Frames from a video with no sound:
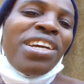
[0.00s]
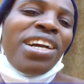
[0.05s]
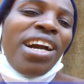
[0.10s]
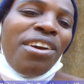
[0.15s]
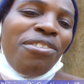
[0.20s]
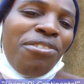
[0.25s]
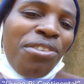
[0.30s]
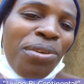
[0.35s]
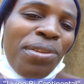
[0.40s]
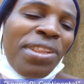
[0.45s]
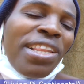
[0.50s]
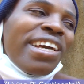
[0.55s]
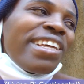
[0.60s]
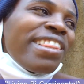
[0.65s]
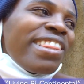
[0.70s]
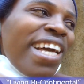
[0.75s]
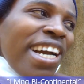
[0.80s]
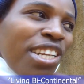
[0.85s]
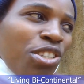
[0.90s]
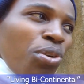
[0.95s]
I feel like
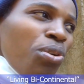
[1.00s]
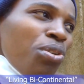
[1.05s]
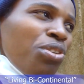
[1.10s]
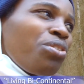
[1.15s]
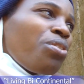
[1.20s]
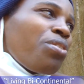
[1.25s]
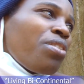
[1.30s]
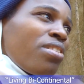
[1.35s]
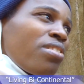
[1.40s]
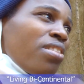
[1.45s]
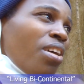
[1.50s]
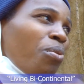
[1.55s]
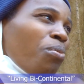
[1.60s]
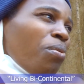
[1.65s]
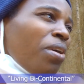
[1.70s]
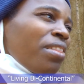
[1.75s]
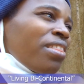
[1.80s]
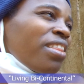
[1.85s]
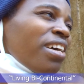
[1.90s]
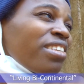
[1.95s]
that onion is the
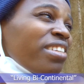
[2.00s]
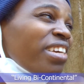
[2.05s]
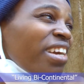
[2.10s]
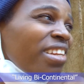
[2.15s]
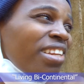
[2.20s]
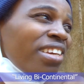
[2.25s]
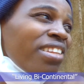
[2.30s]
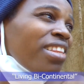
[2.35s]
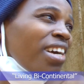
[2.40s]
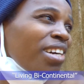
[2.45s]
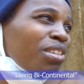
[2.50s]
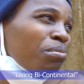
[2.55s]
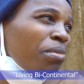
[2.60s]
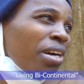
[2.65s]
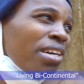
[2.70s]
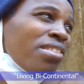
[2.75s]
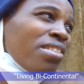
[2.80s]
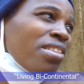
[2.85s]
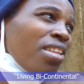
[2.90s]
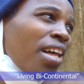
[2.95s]
one that ended that
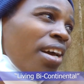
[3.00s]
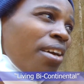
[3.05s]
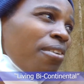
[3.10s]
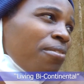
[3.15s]
man's life.